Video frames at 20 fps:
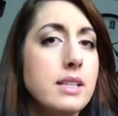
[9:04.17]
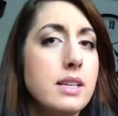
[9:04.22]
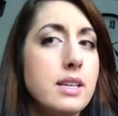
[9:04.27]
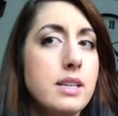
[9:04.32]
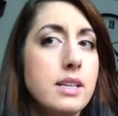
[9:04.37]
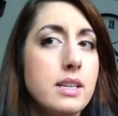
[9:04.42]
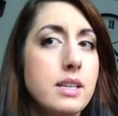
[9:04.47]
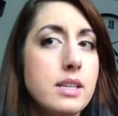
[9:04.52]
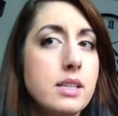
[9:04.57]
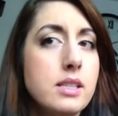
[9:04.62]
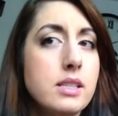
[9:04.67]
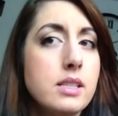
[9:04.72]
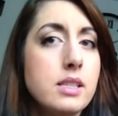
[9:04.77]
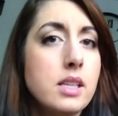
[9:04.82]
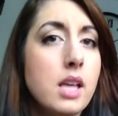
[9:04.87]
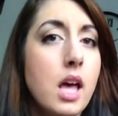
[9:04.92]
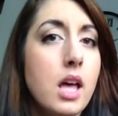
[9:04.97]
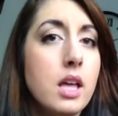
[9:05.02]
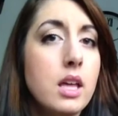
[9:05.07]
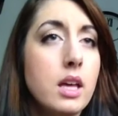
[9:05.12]
is,
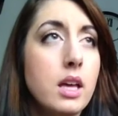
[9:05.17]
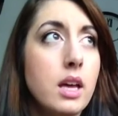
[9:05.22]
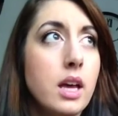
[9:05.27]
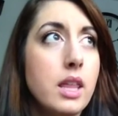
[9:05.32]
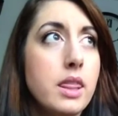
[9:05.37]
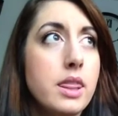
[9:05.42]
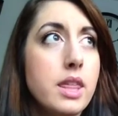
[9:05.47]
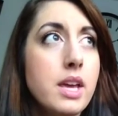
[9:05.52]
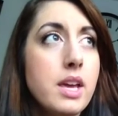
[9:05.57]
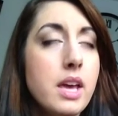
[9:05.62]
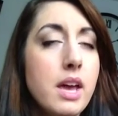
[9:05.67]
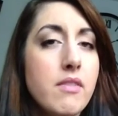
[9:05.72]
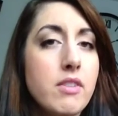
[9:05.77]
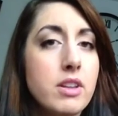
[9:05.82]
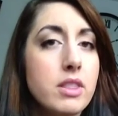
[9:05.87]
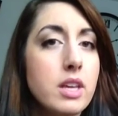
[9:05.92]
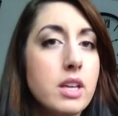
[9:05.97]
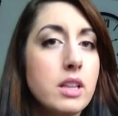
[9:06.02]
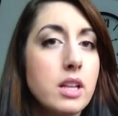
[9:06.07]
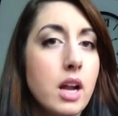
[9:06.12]
I think,
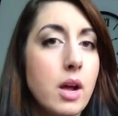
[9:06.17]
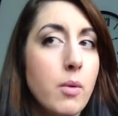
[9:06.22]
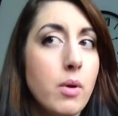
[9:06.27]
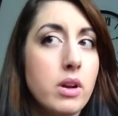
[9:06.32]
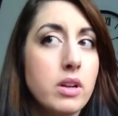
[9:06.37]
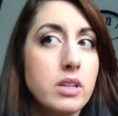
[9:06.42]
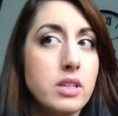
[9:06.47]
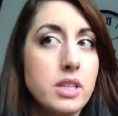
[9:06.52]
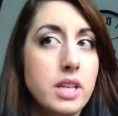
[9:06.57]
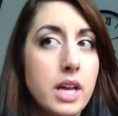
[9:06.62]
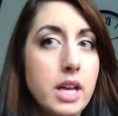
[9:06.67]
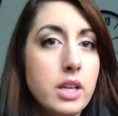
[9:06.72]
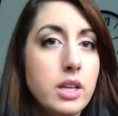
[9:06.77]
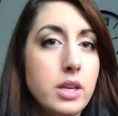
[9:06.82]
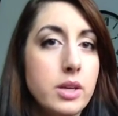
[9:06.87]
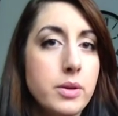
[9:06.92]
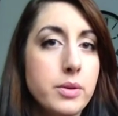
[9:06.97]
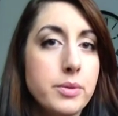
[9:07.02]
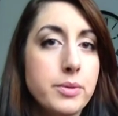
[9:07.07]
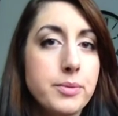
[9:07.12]
everything that I wanted to tell
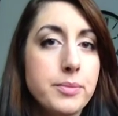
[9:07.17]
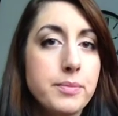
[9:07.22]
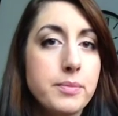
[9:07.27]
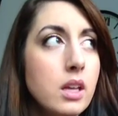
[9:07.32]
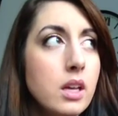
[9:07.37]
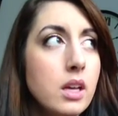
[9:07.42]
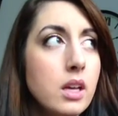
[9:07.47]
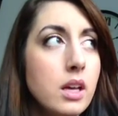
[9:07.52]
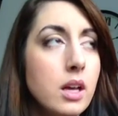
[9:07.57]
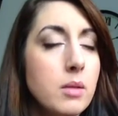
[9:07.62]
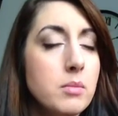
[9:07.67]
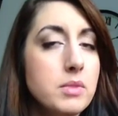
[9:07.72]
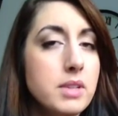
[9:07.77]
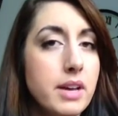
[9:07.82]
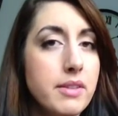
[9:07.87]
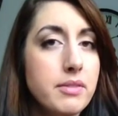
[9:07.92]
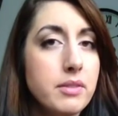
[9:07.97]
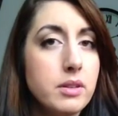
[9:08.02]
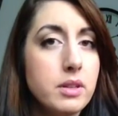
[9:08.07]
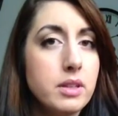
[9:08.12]
you. I'm
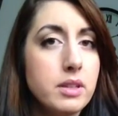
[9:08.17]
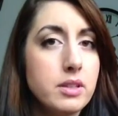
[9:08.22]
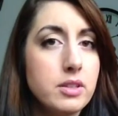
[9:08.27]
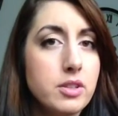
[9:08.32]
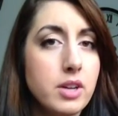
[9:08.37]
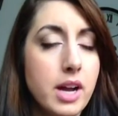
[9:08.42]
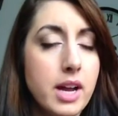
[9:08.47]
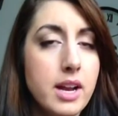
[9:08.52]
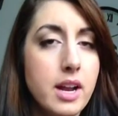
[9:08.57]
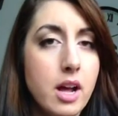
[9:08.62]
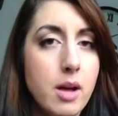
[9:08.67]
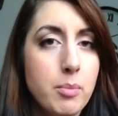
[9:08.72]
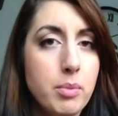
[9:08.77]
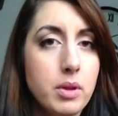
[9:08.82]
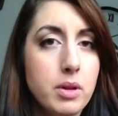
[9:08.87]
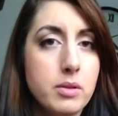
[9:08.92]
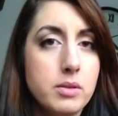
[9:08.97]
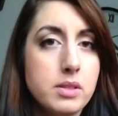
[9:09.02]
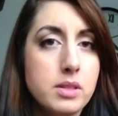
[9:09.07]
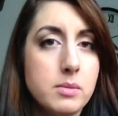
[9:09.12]
definitely going to try and
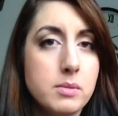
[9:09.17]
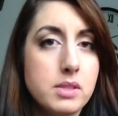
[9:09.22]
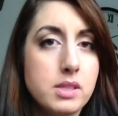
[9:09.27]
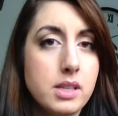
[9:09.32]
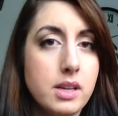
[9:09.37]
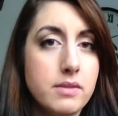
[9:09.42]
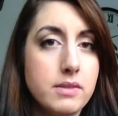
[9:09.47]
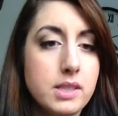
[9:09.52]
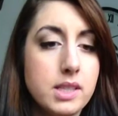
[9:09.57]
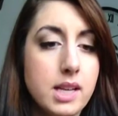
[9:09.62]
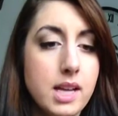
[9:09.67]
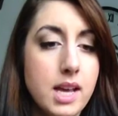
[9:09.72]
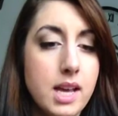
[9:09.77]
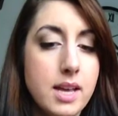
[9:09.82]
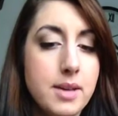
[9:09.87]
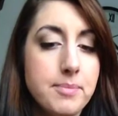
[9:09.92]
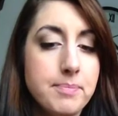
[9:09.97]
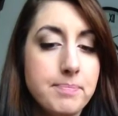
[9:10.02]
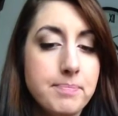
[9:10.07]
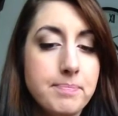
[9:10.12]
upload some stuff
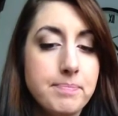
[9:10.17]
today,